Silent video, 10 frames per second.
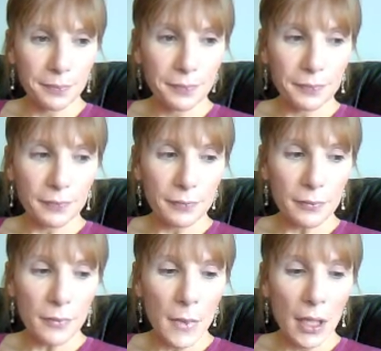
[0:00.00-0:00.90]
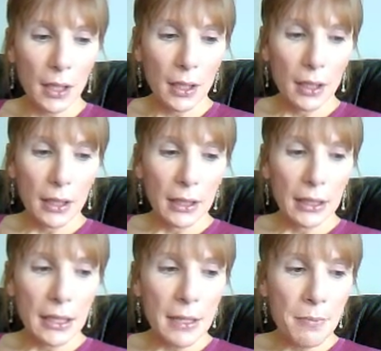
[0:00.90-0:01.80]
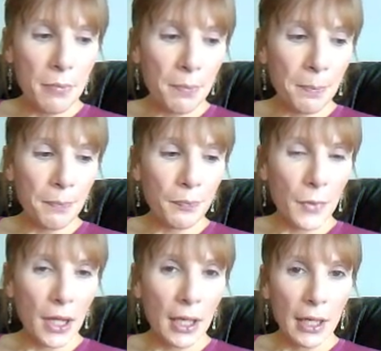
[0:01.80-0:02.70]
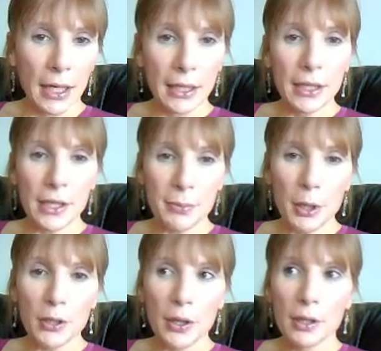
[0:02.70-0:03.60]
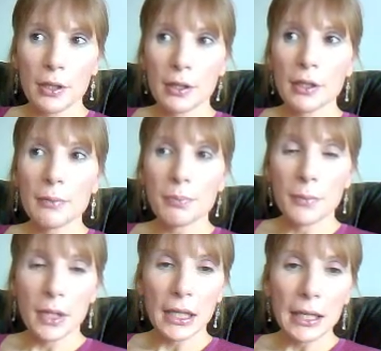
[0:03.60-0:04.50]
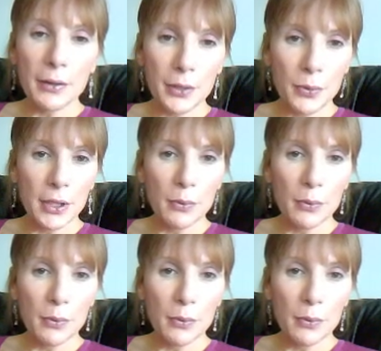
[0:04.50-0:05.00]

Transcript: back to the coach, and really work quite hard on it for the next while.